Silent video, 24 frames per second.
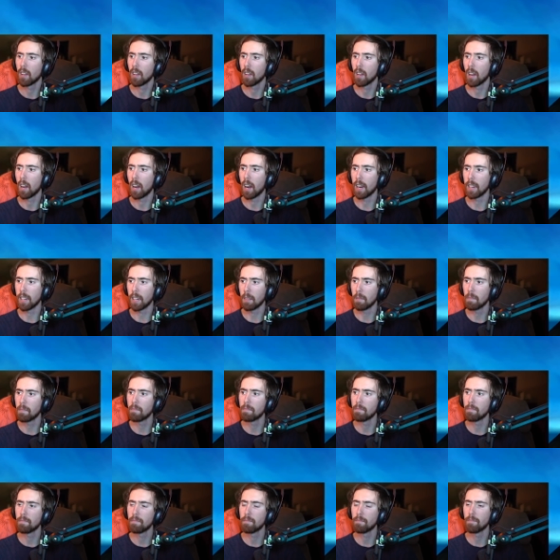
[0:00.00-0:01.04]
Hayden.
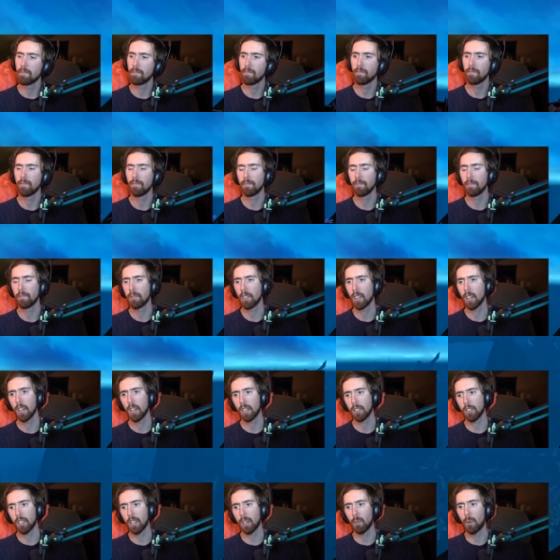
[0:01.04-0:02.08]

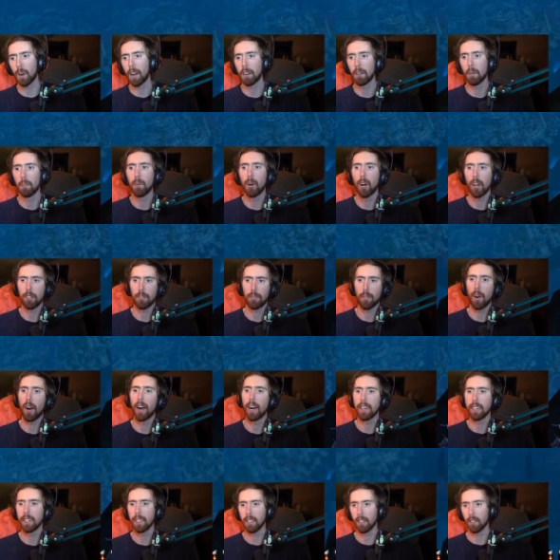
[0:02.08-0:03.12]
Let's get a round of applause for
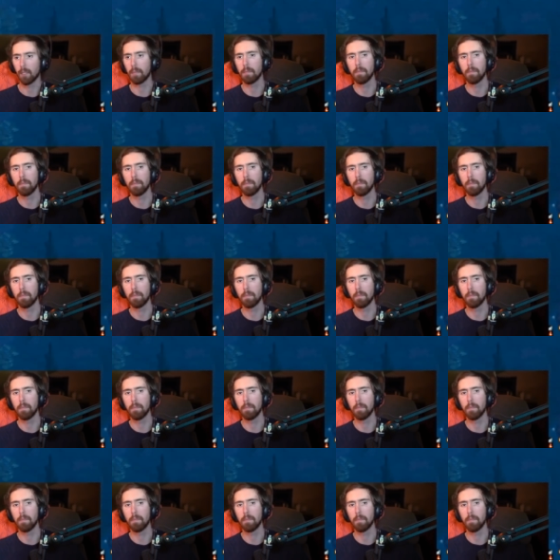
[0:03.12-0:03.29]
Hayden here.